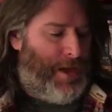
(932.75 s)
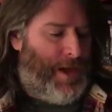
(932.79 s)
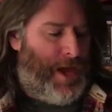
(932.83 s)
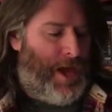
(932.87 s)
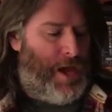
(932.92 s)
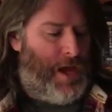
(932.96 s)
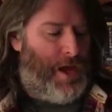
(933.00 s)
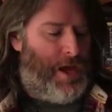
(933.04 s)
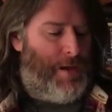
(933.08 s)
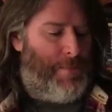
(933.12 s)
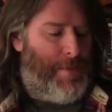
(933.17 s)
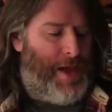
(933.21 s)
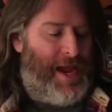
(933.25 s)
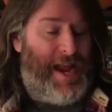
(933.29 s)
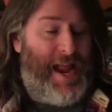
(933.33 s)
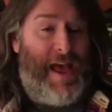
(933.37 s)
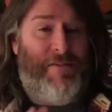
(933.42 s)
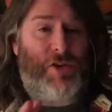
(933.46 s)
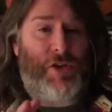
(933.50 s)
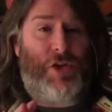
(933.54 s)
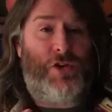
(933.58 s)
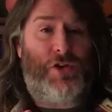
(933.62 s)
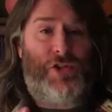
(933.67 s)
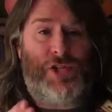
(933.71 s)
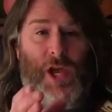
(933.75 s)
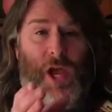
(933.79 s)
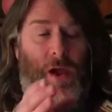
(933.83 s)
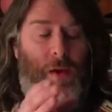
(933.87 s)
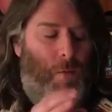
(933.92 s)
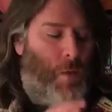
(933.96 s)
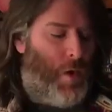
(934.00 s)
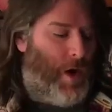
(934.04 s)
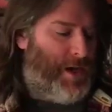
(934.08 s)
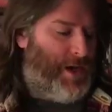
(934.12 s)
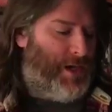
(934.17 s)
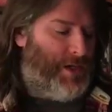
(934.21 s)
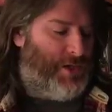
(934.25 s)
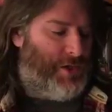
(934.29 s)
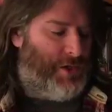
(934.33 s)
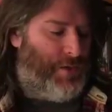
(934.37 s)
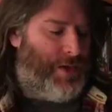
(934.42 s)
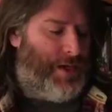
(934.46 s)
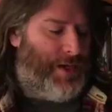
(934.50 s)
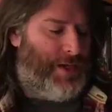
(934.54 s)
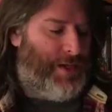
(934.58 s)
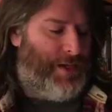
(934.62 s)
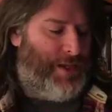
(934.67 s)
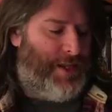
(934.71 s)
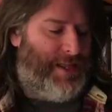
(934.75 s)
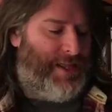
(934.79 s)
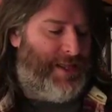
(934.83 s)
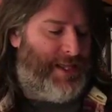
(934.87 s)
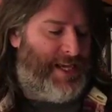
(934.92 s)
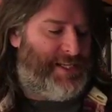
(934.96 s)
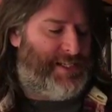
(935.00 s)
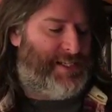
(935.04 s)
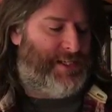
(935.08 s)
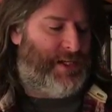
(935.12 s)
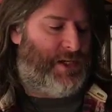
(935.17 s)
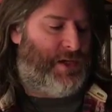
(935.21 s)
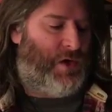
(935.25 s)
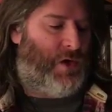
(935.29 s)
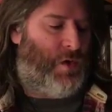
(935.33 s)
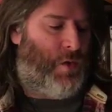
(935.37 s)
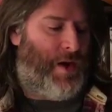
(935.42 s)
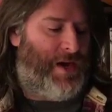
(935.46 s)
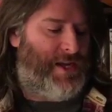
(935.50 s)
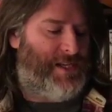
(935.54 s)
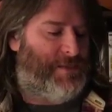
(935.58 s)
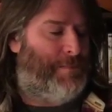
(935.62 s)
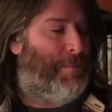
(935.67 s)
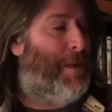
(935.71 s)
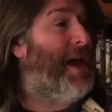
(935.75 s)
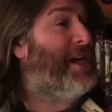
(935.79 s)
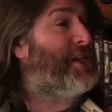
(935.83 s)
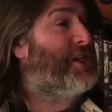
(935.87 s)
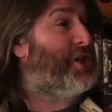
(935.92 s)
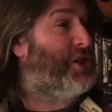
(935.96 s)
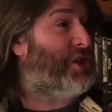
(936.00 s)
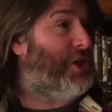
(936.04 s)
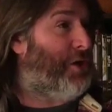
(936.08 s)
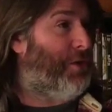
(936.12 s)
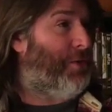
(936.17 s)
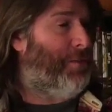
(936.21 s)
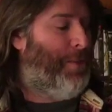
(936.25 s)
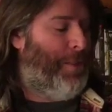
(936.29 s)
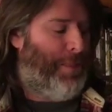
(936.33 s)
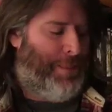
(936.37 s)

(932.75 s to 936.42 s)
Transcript: and have a good time while you're doing this quiz. Bless you.